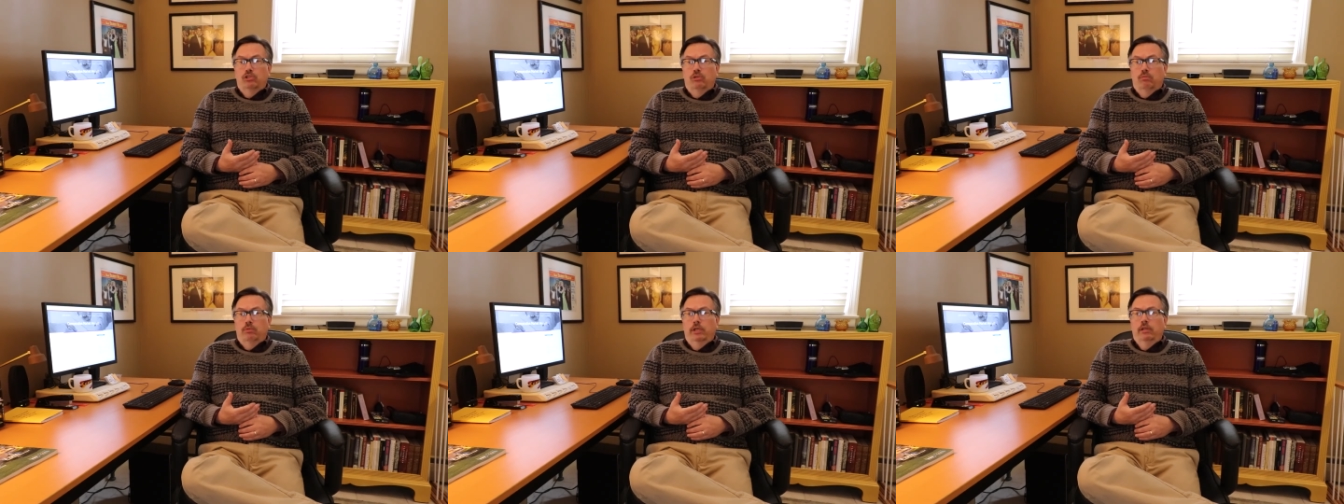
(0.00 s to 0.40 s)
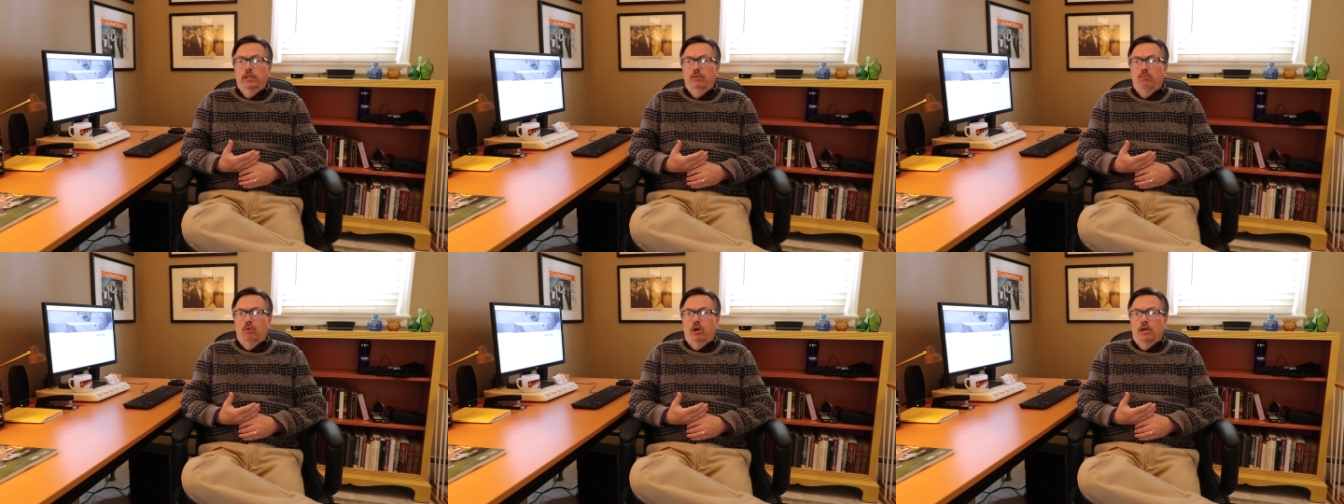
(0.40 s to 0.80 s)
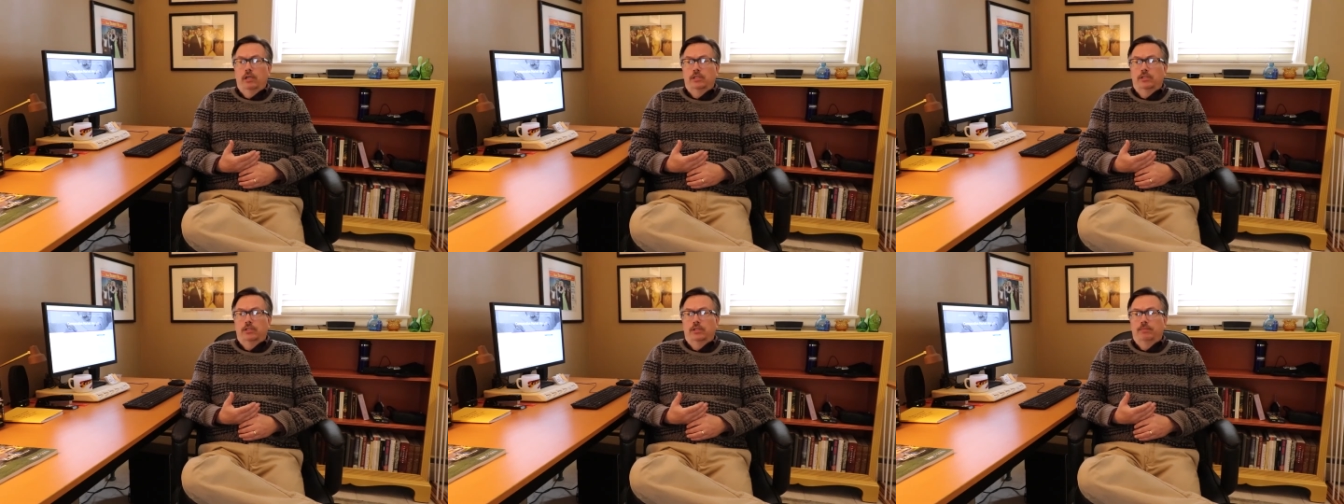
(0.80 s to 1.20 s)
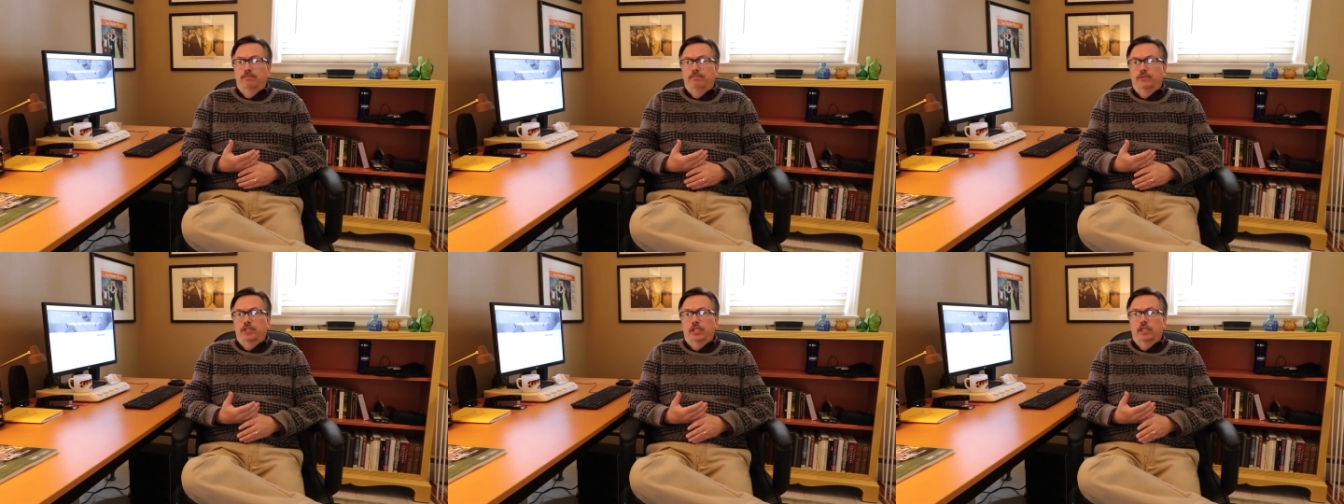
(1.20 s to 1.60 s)
you really want
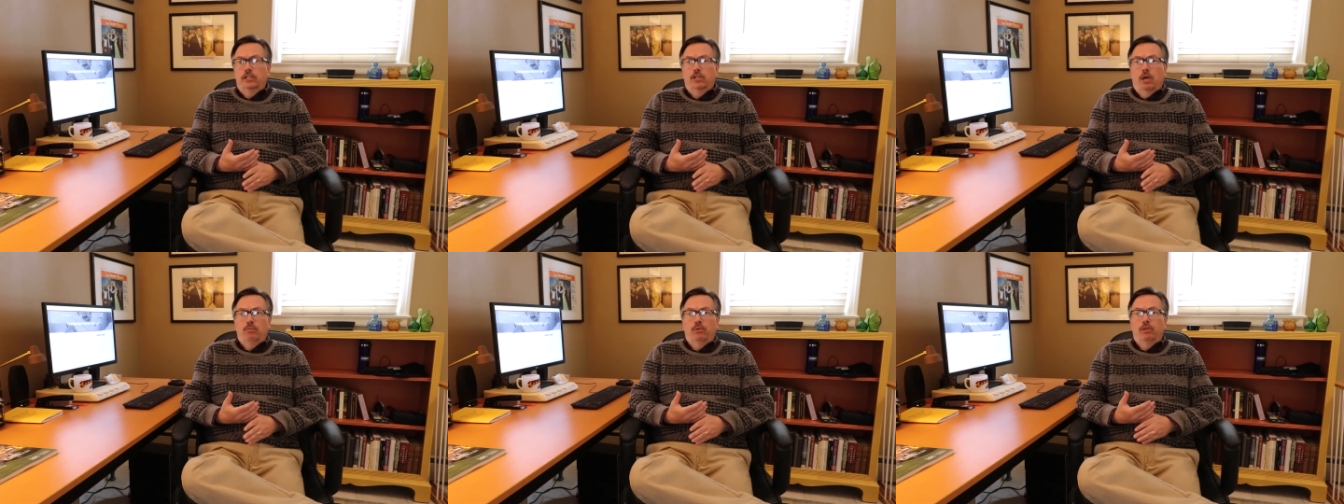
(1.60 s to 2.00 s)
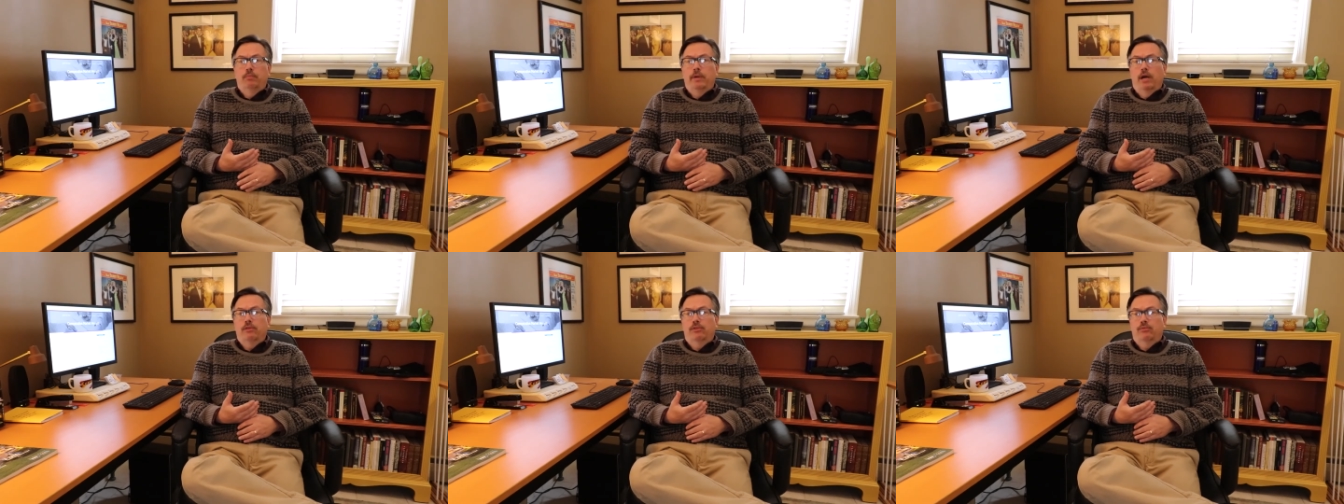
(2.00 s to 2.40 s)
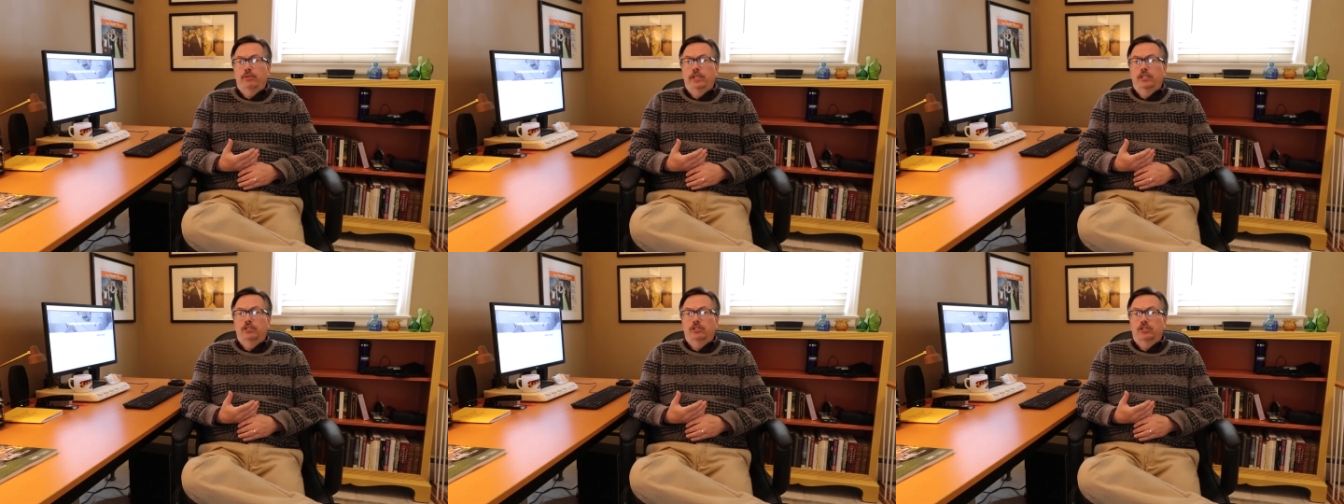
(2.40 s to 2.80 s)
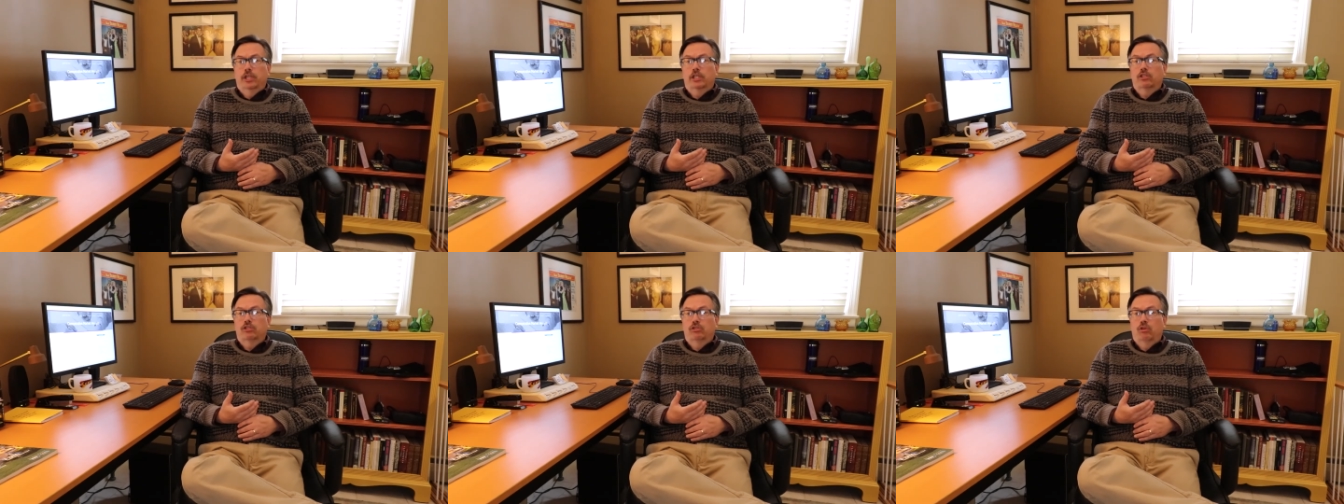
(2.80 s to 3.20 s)
to end up with about 3 to
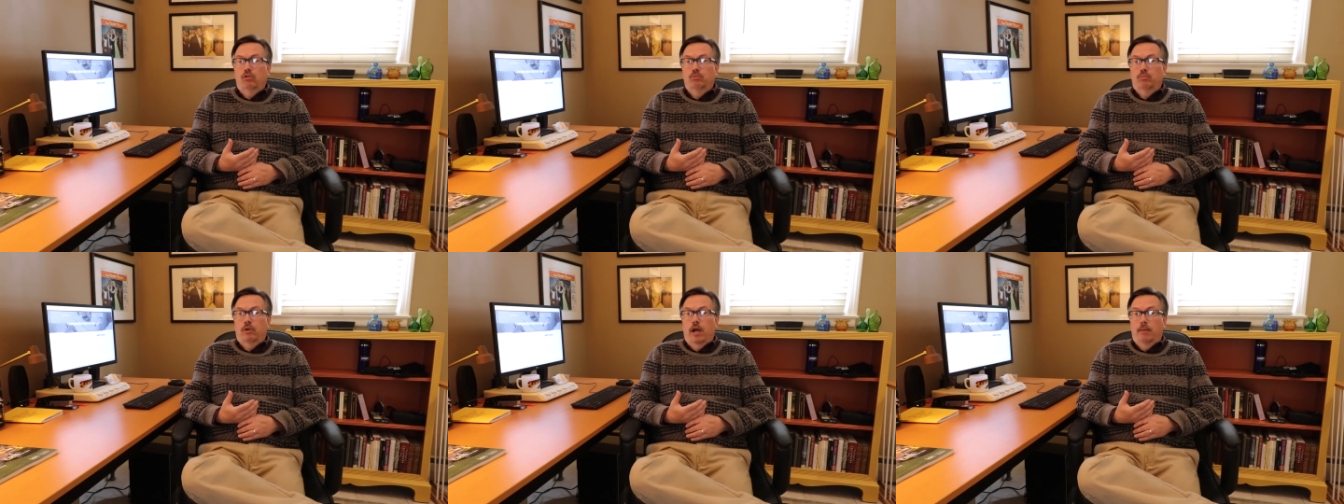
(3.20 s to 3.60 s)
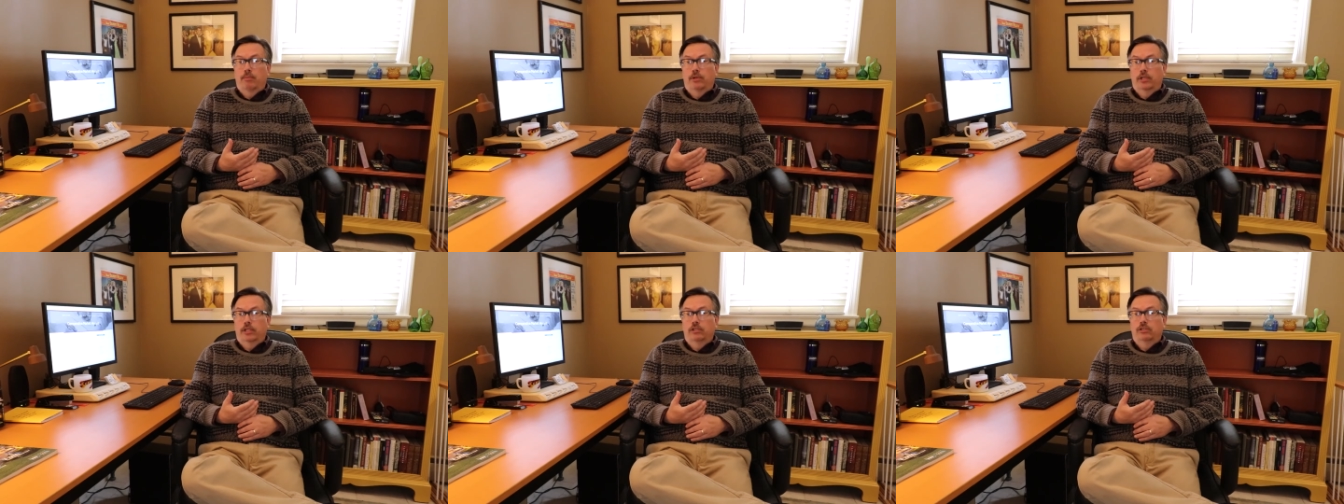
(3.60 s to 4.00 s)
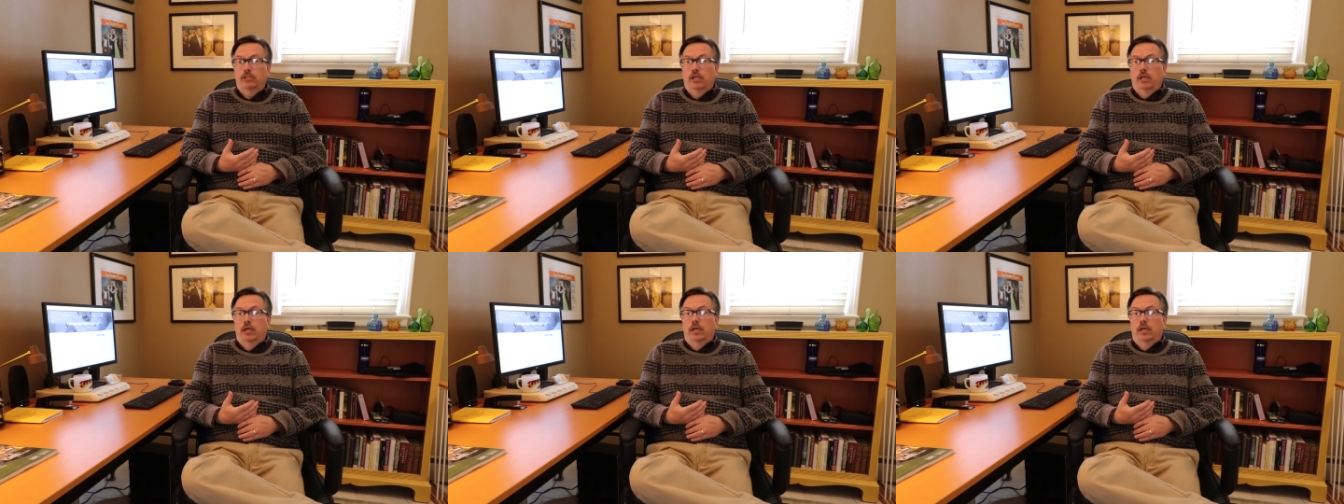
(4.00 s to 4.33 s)
6 sold properties.